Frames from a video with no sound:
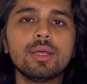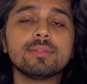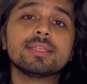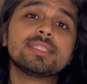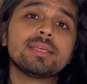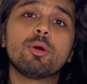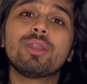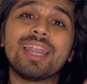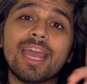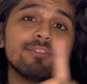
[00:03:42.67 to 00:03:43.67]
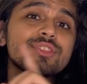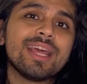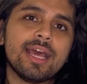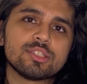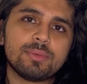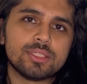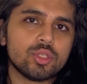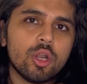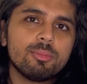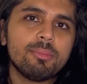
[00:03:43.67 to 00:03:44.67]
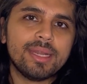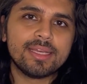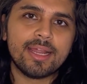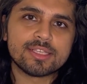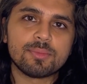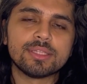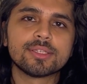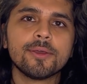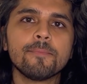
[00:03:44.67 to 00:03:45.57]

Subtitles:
This is about lifestyle aspects, not about medical aspects.